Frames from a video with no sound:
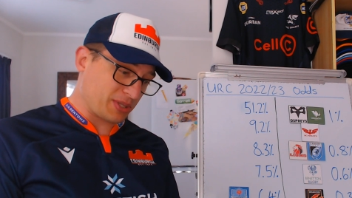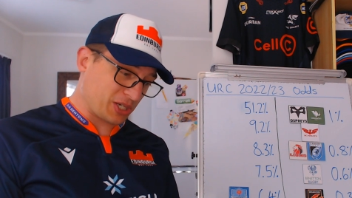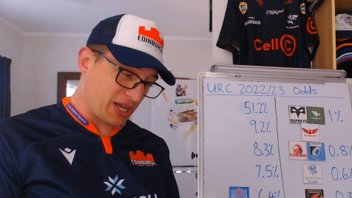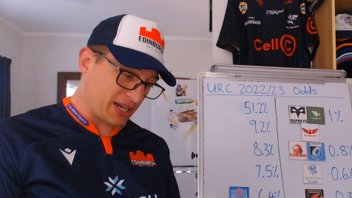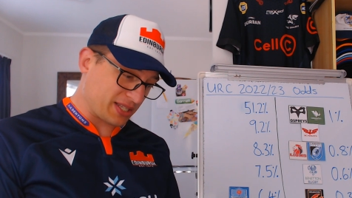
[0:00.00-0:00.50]
the
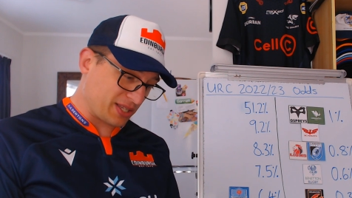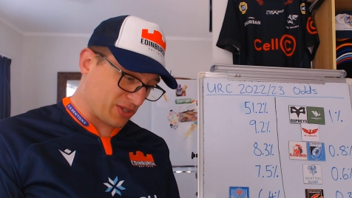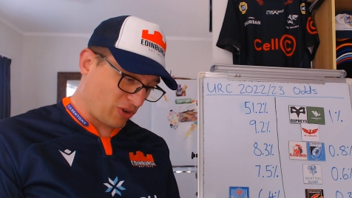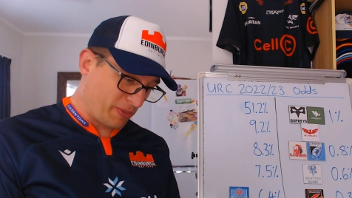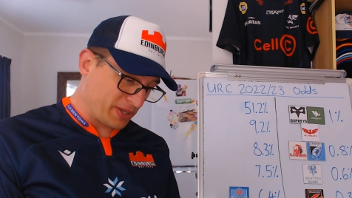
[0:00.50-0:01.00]
Sharks and the
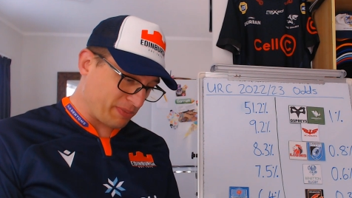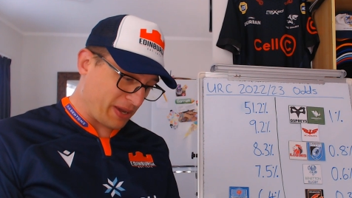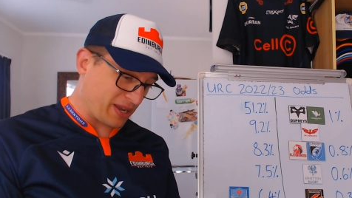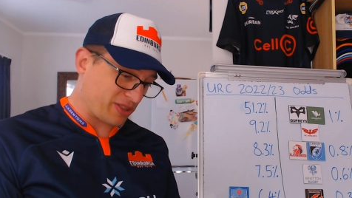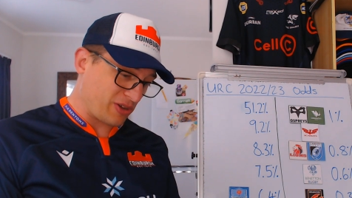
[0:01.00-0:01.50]
Stormers,
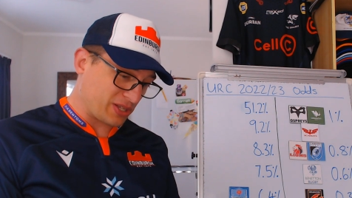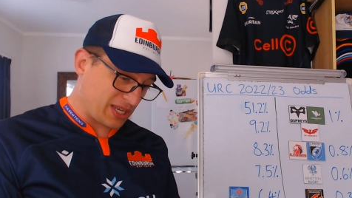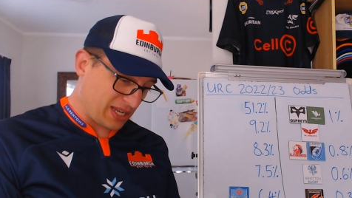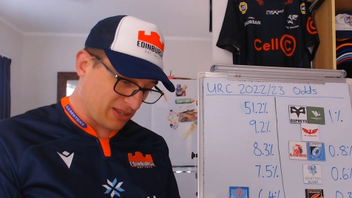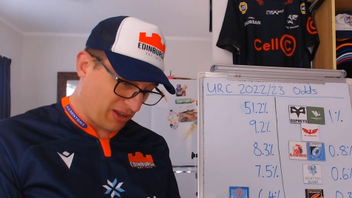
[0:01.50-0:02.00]
paying
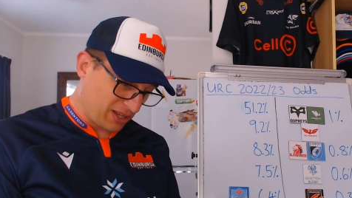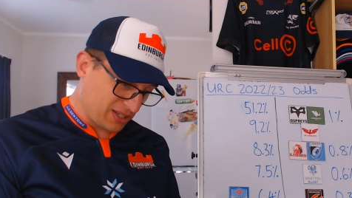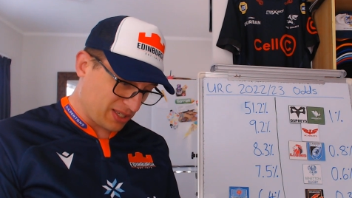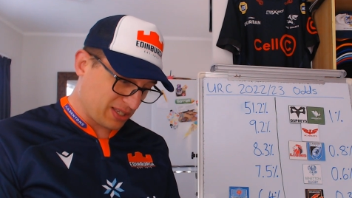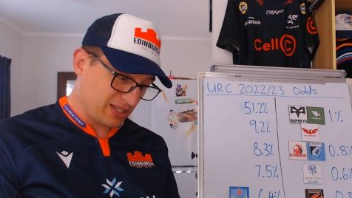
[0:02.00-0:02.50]
thirteen
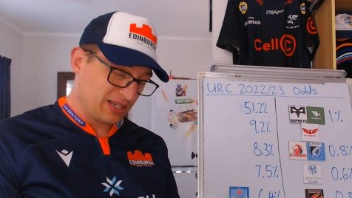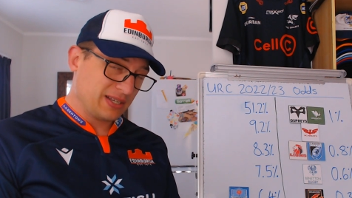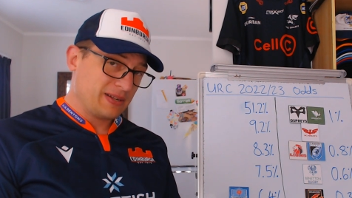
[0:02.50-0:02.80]
dollars.